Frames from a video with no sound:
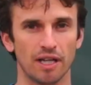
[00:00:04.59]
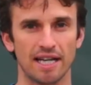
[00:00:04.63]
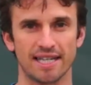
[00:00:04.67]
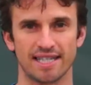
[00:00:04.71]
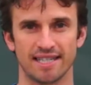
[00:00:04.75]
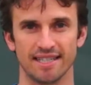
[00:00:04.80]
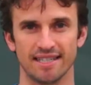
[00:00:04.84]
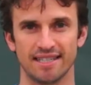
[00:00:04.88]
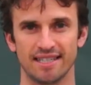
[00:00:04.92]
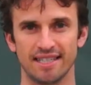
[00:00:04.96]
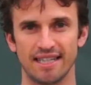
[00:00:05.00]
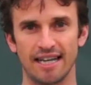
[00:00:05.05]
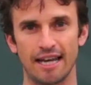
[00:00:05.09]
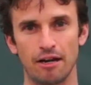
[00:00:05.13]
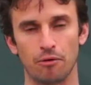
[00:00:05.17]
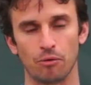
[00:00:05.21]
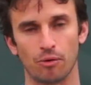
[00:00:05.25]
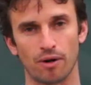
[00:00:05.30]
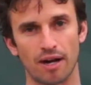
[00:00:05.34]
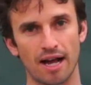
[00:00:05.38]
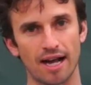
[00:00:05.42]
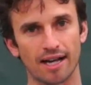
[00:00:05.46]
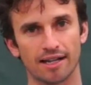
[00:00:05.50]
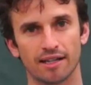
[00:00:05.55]
lesson today.
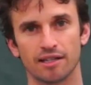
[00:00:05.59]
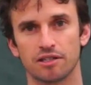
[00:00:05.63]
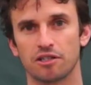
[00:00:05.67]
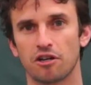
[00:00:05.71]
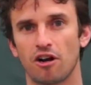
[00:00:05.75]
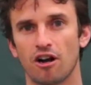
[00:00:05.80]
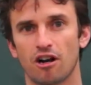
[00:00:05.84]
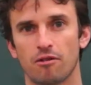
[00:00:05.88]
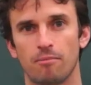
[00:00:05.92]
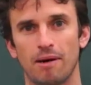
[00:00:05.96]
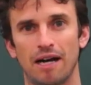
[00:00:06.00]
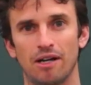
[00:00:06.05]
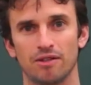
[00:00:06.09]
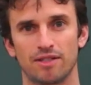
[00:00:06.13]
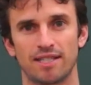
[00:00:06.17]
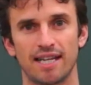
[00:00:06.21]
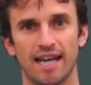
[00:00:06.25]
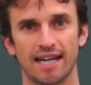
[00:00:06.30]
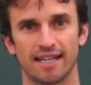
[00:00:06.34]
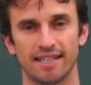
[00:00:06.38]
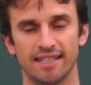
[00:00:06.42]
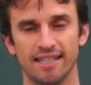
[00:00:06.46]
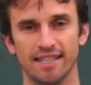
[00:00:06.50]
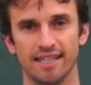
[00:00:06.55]
We're not going to talk about
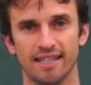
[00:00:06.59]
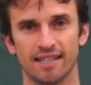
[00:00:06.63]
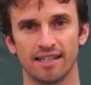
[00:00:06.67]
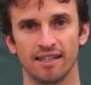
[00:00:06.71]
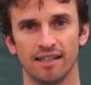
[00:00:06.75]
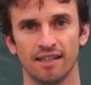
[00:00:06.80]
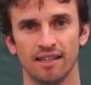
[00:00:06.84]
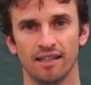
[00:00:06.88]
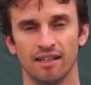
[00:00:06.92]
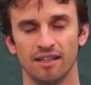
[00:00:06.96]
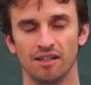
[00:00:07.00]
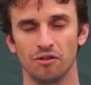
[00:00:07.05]
technique.